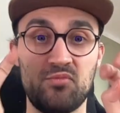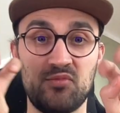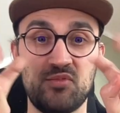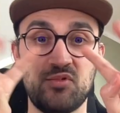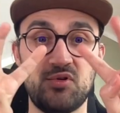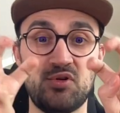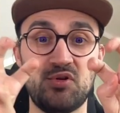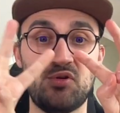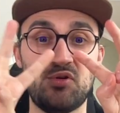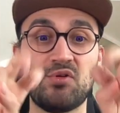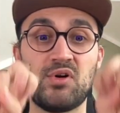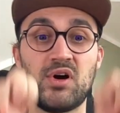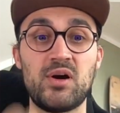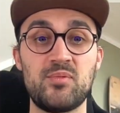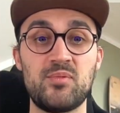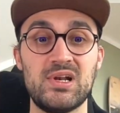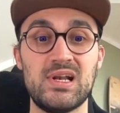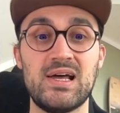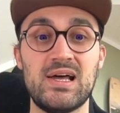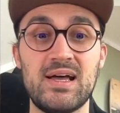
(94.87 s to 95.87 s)

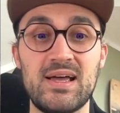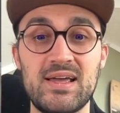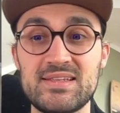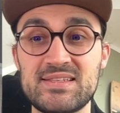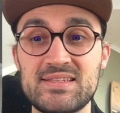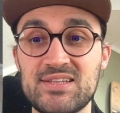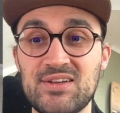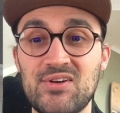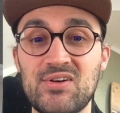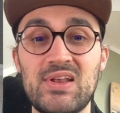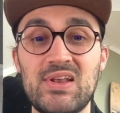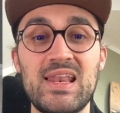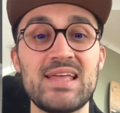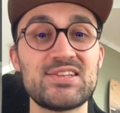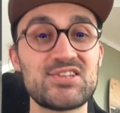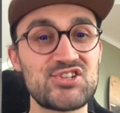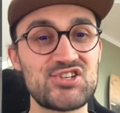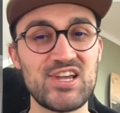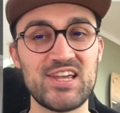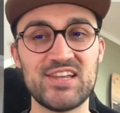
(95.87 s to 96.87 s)
normal eye. So
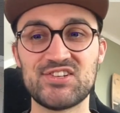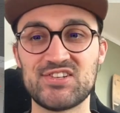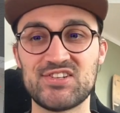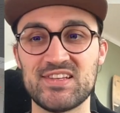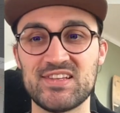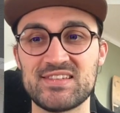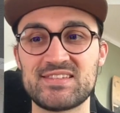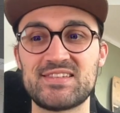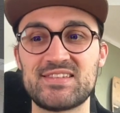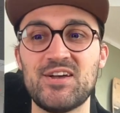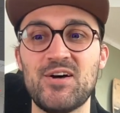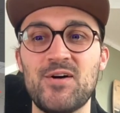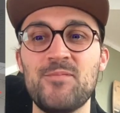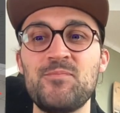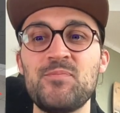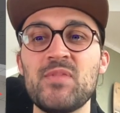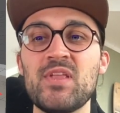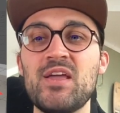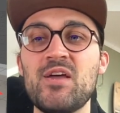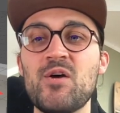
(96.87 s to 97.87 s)
let's change this.
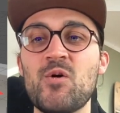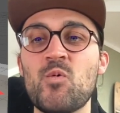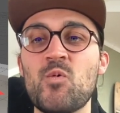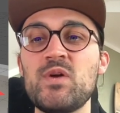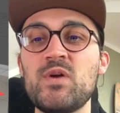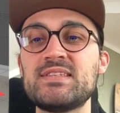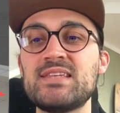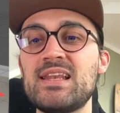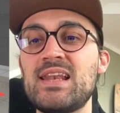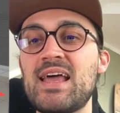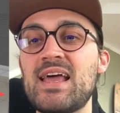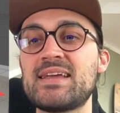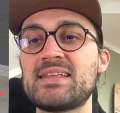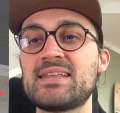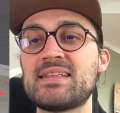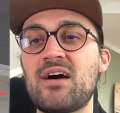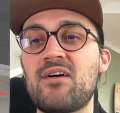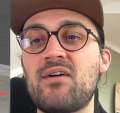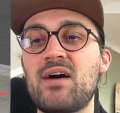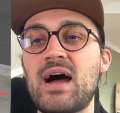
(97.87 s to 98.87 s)
So we select
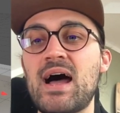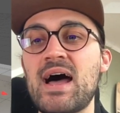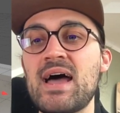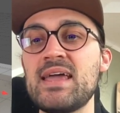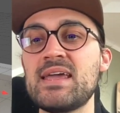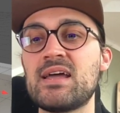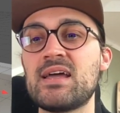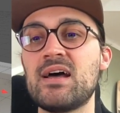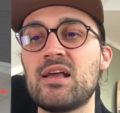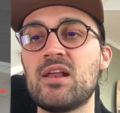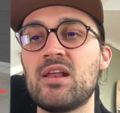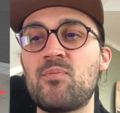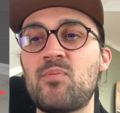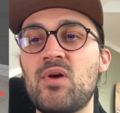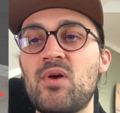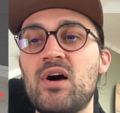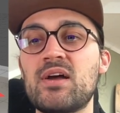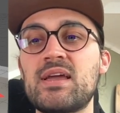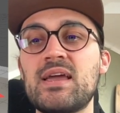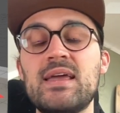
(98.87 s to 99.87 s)
our eye color
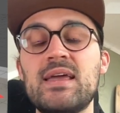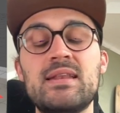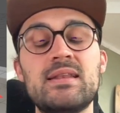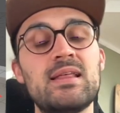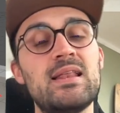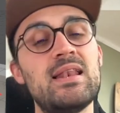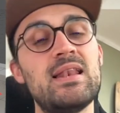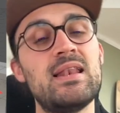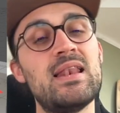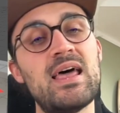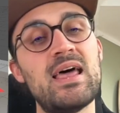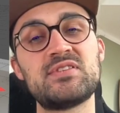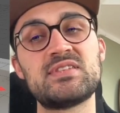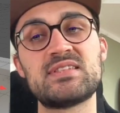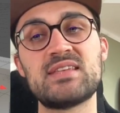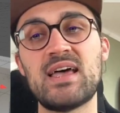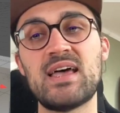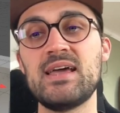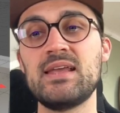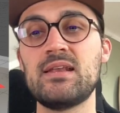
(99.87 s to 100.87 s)
block in the left
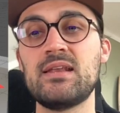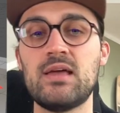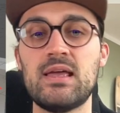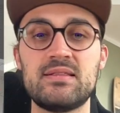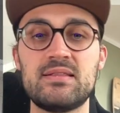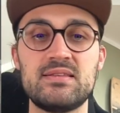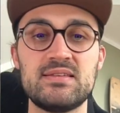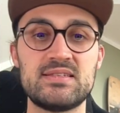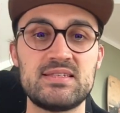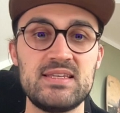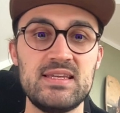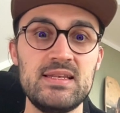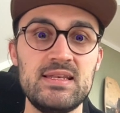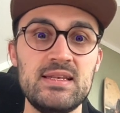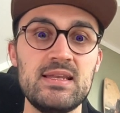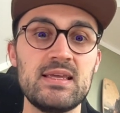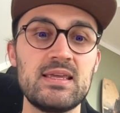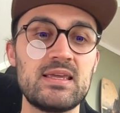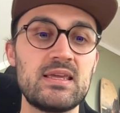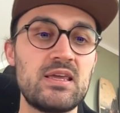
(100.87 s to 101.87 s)
side at the
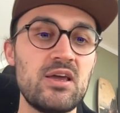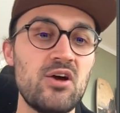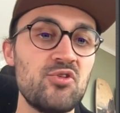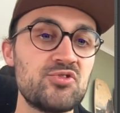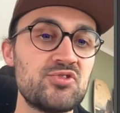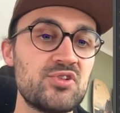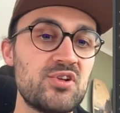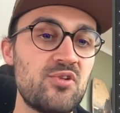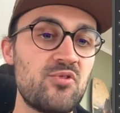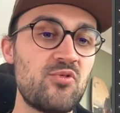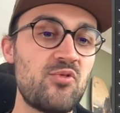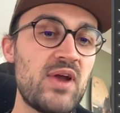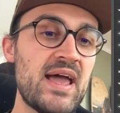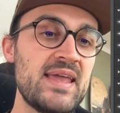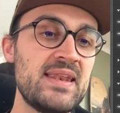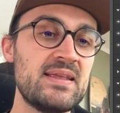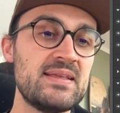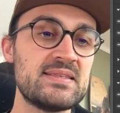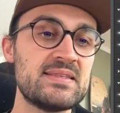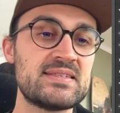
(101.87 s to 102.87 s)
scene, go to the
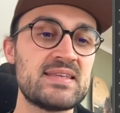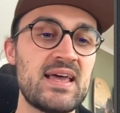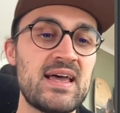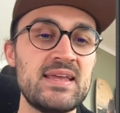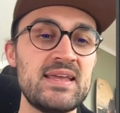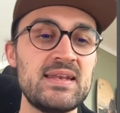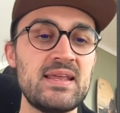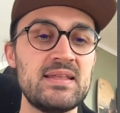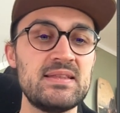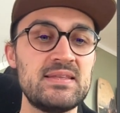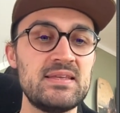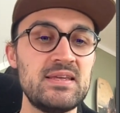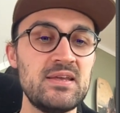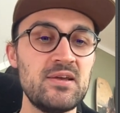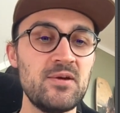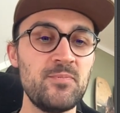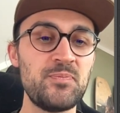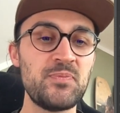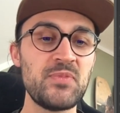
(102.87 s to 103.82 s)
right hand side, and here